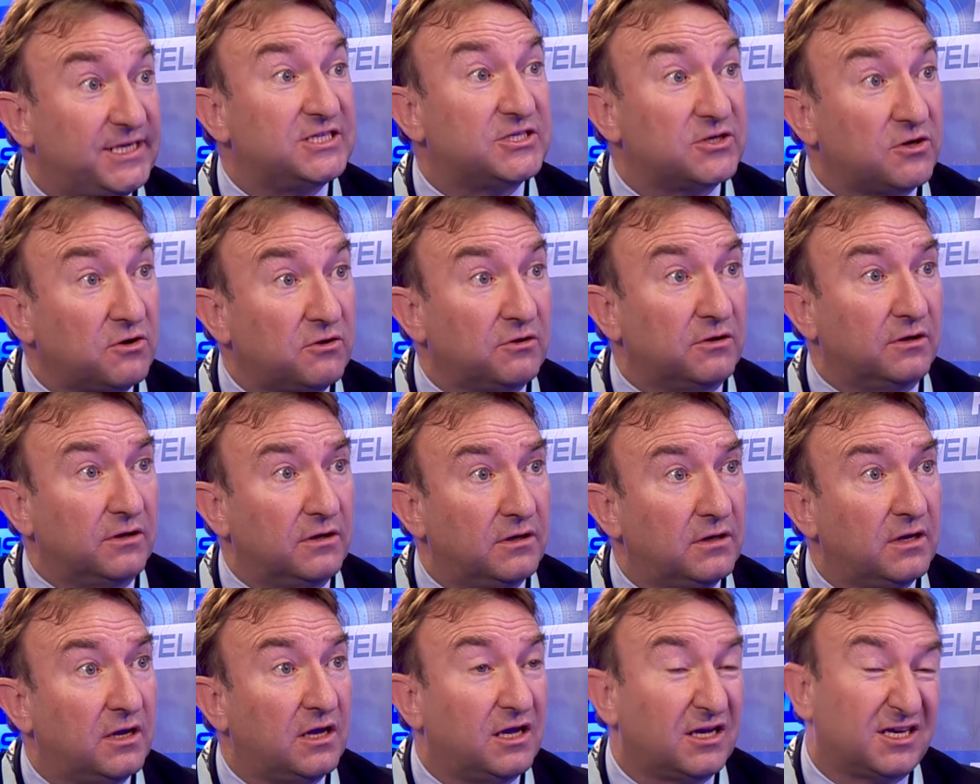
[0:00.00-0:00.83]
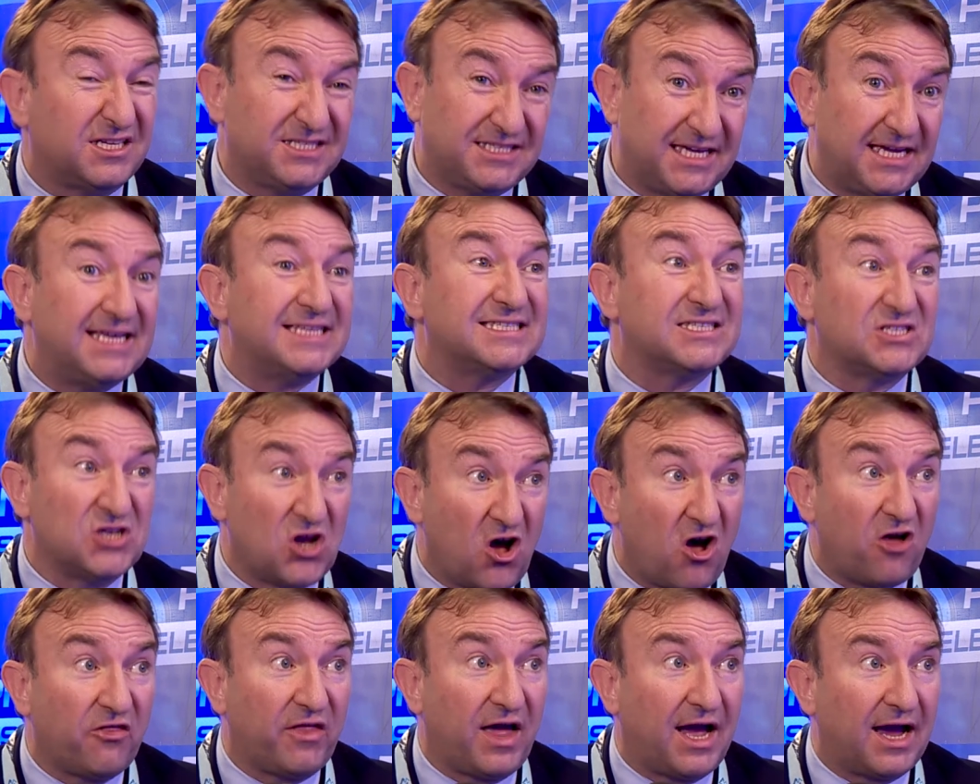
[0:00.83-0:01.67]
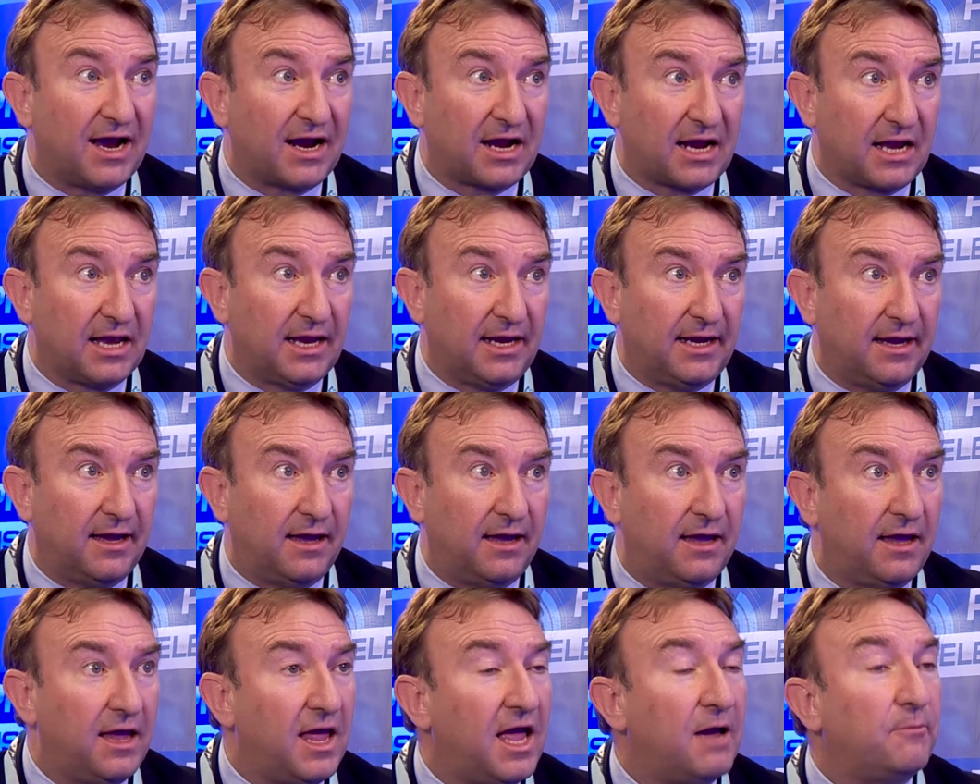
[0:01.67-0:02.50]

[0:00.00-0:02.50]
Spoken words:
done, because it's not that clear.